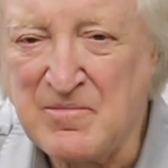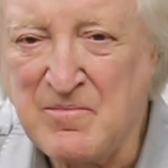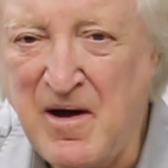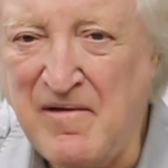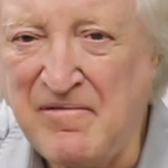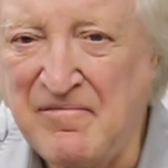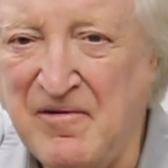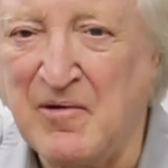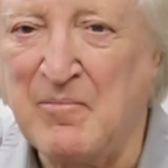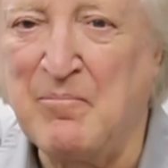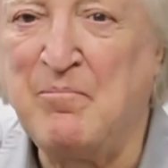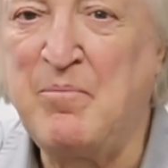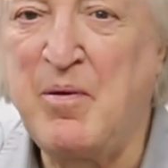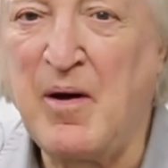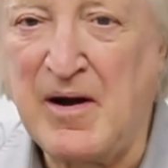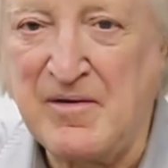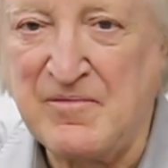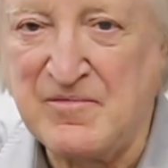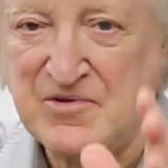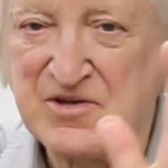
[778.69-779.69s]
muffler,
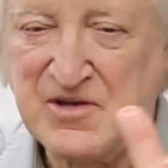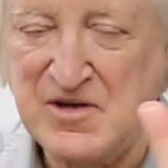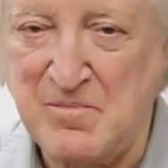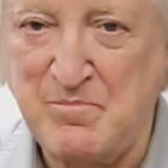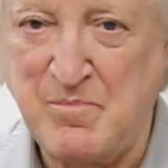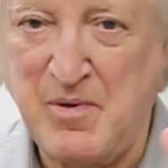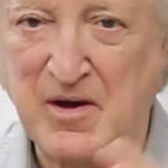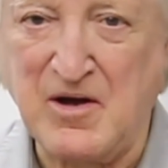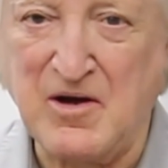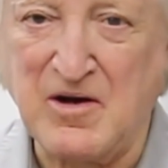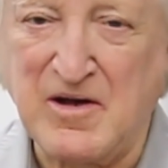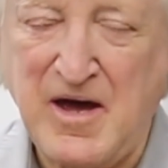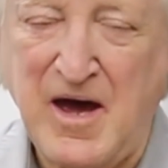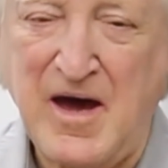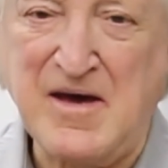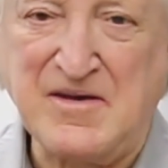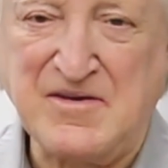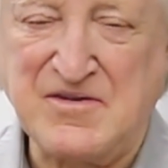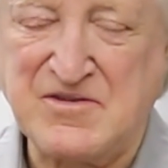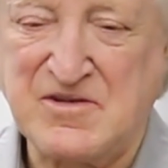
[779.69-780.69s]
but it was in a bigger
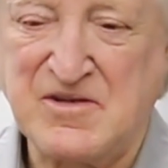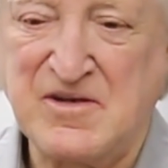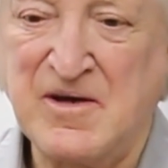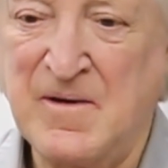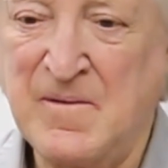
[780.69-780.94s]
case.